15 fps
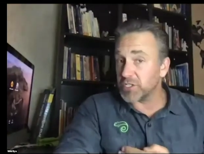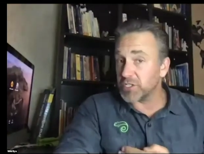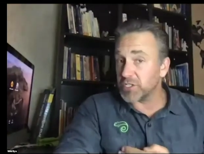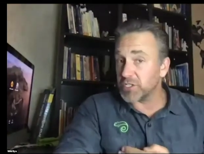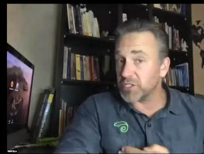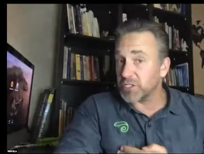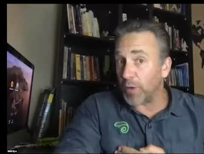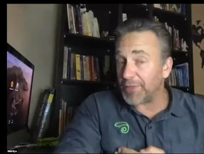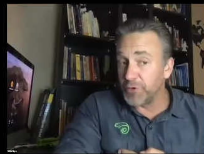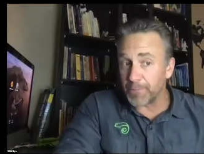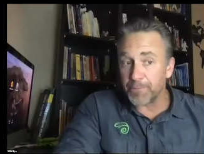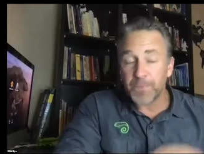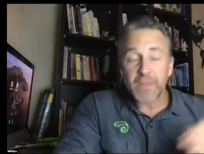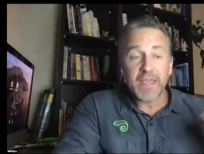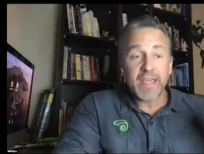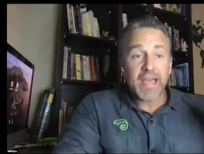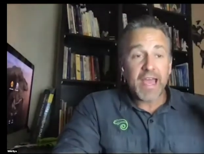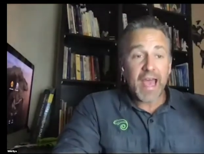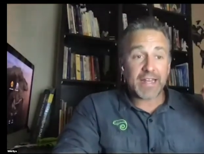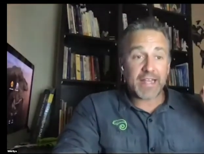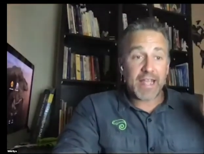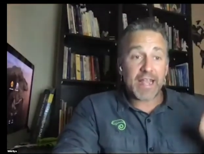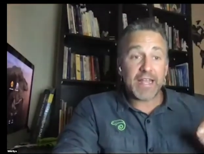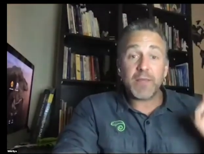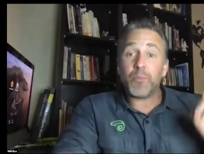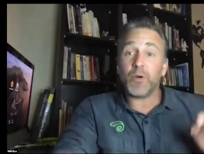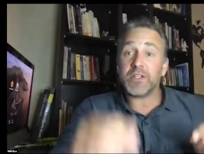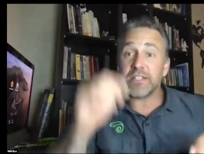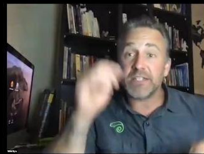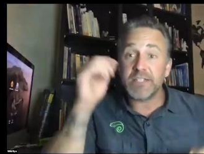Just go right through them. At
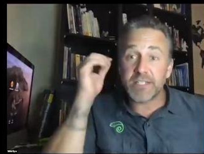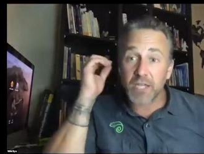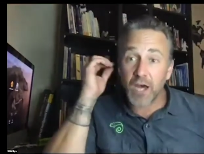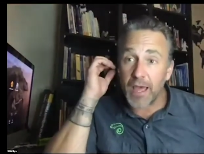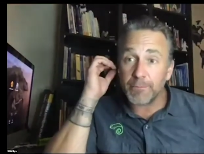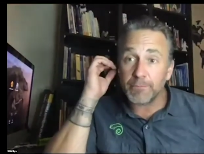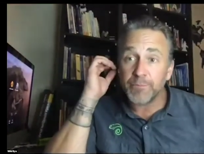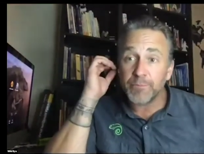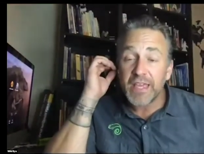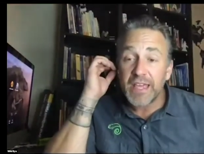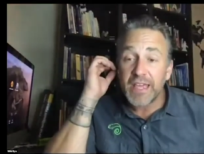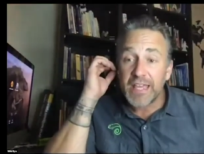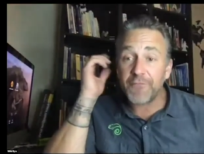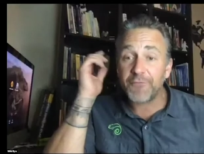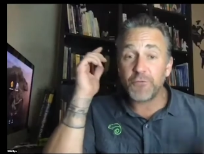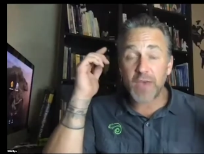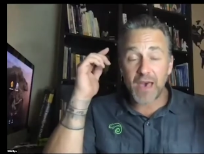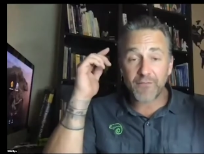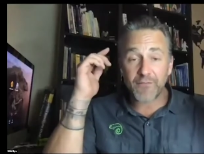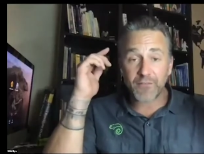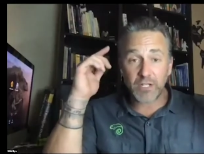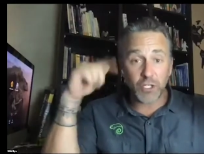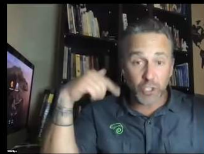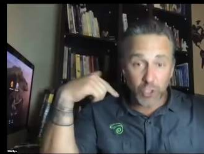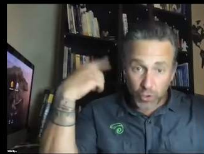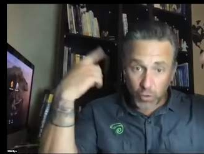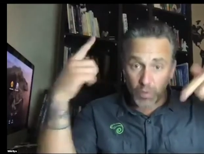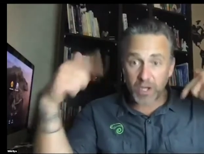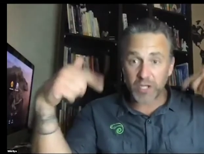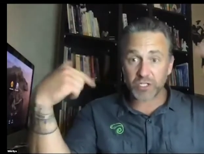any point in time, if you have any
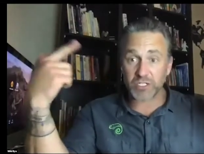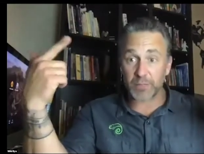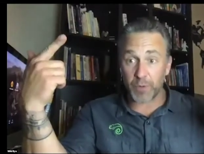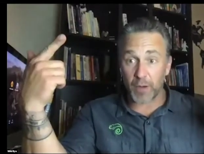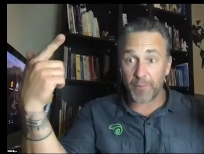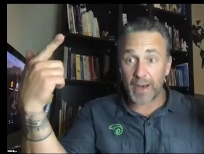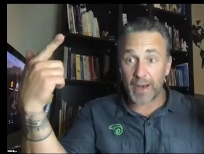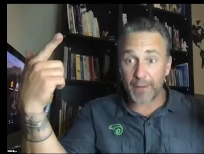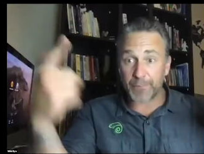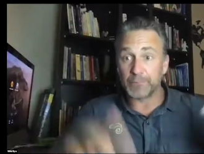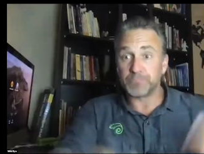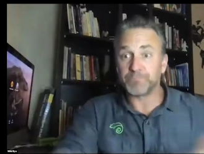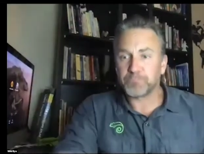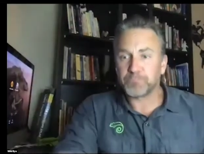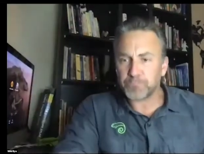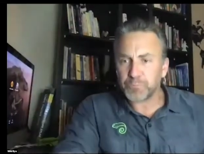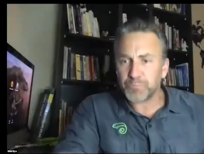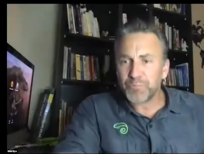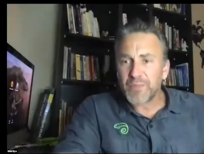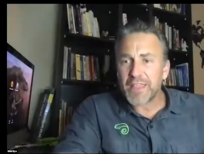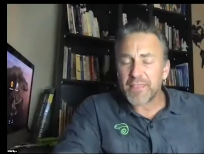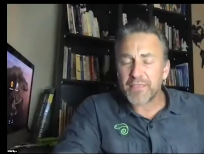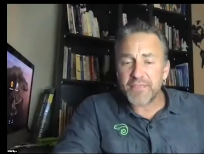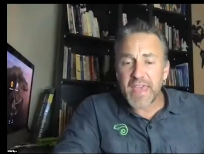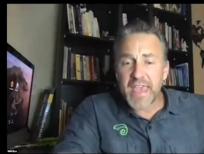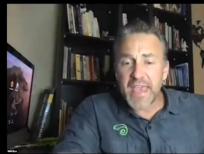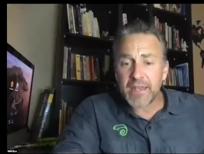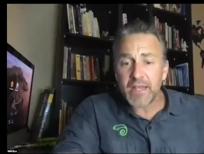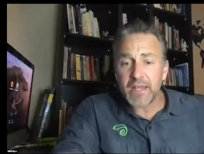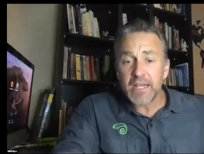new questions that pop up,
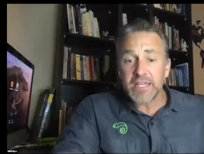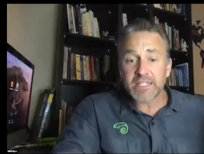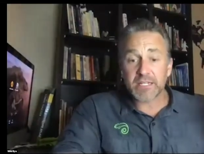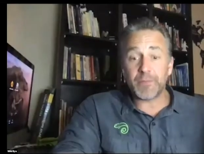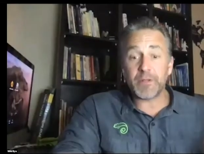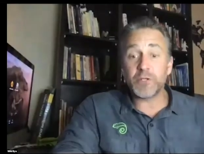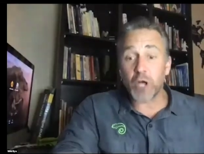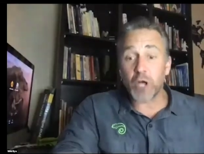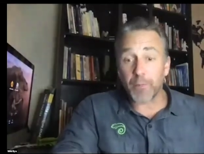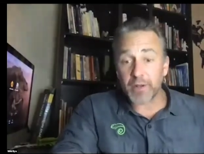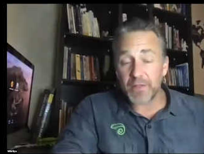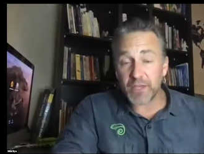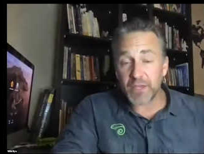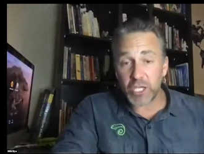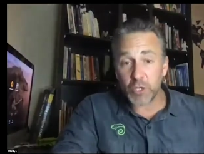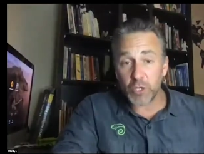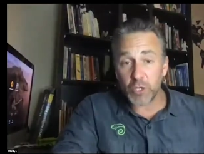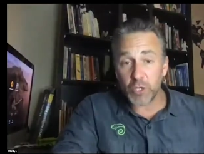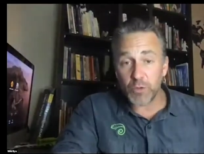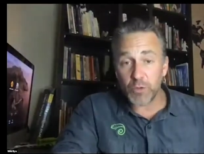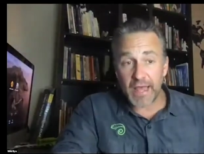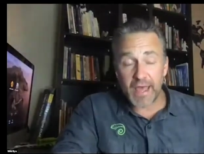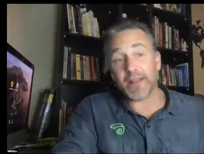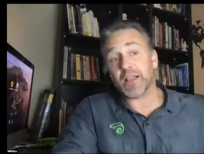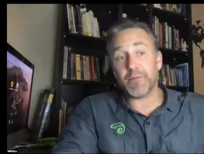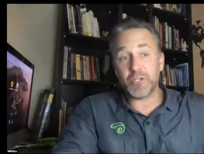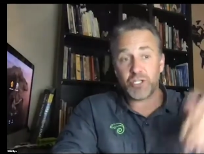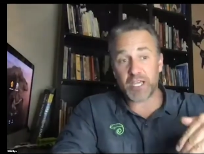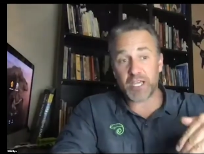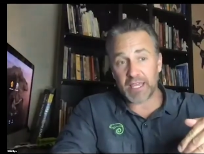then simply drop it in the Q&A and I'll
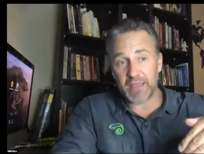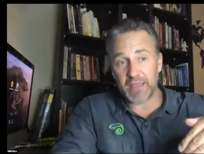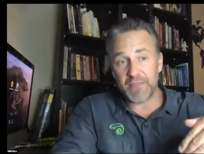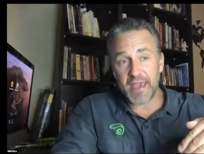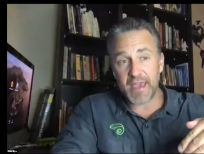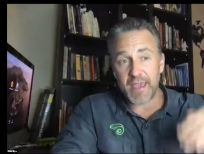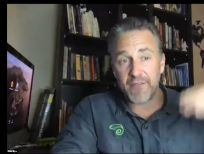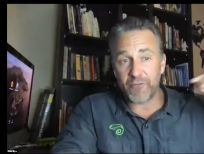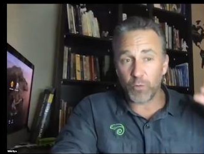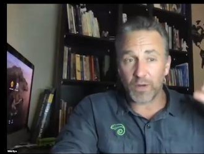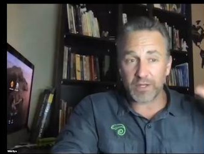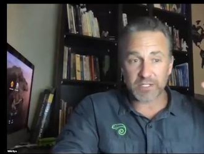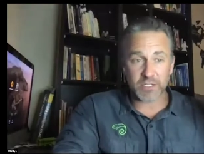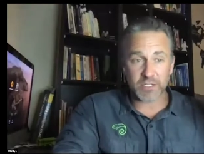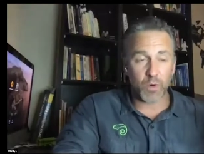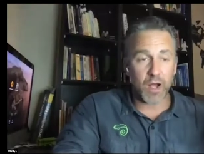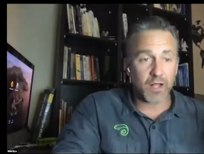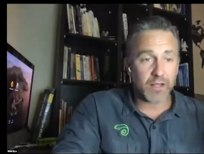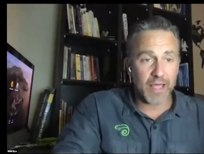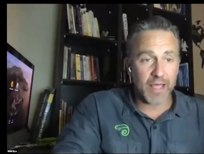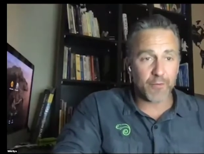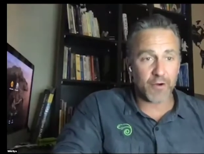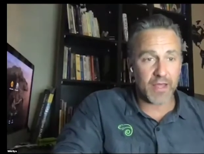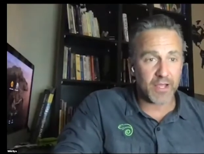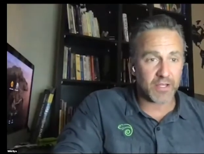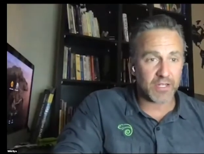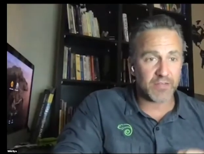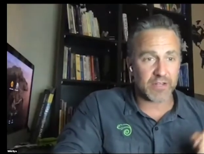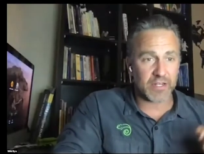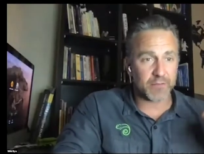come and check in there every once in a while. Hey,
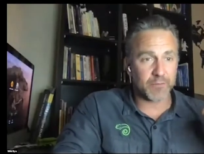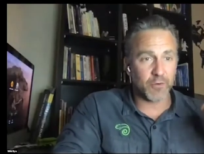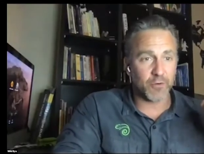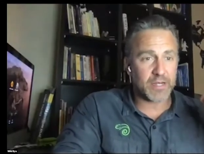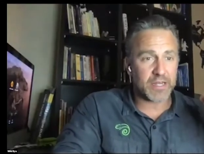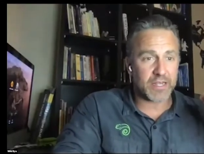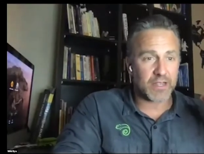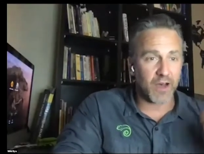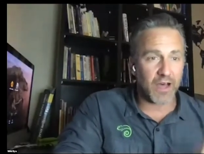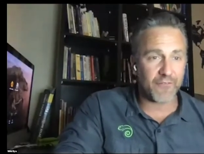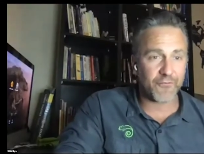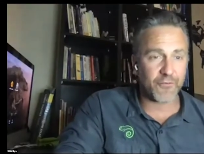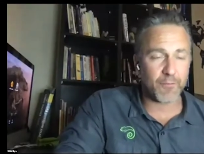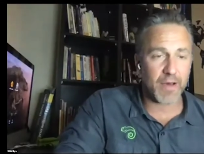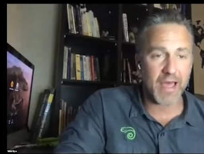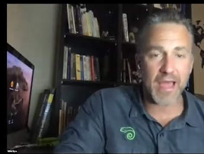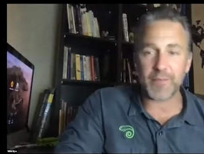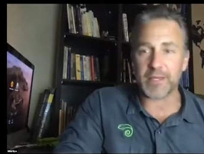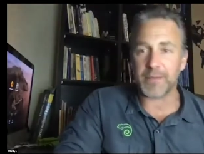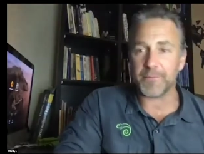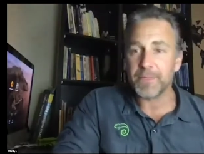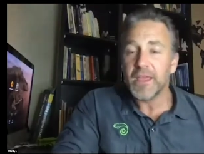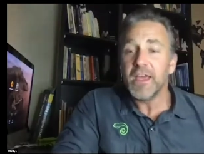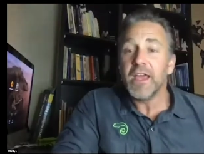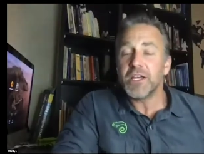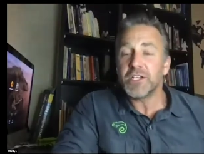Maria, good evening. Marie, hi from Miami.